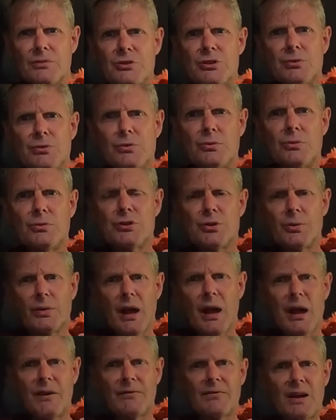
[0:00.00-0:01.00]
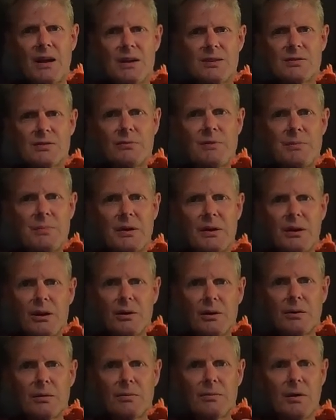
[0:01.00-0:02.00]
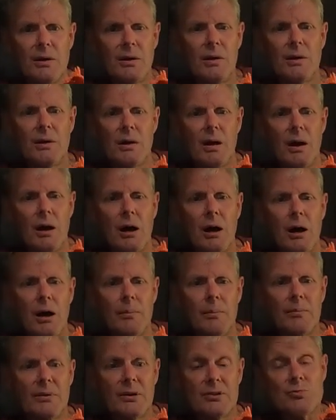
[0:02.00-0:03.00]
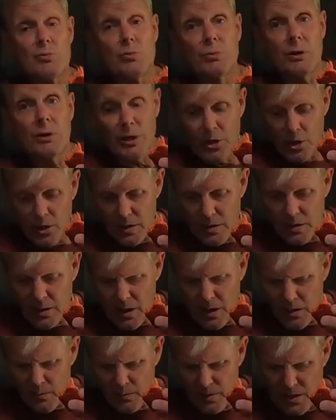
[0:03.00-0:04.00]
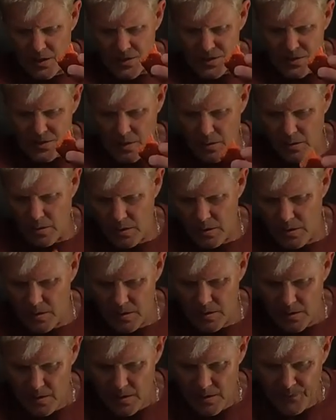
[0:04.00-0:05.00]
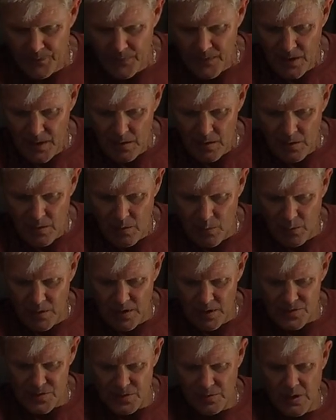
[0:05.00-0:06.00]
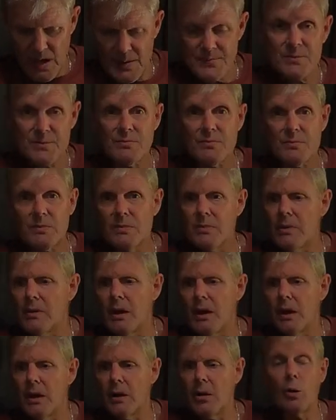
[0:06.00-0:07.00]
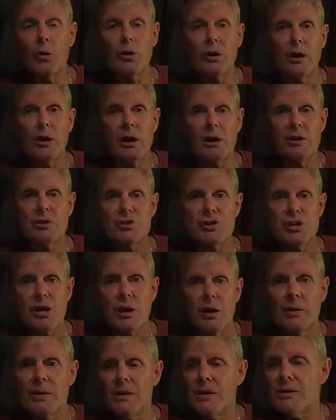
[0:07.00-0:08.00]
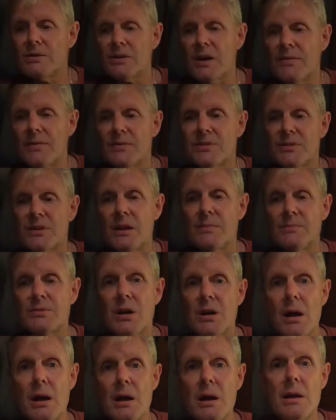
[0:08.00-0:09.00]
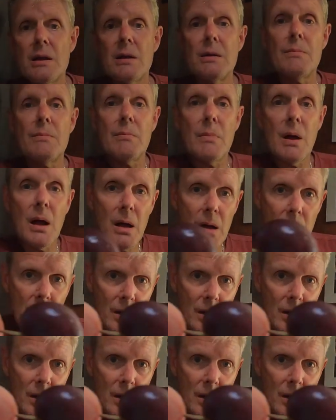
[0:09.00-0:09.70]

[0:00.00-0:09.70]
two and a half days that we've been here. It's really good. And we also grabbed some Okanagan cherries at the same time.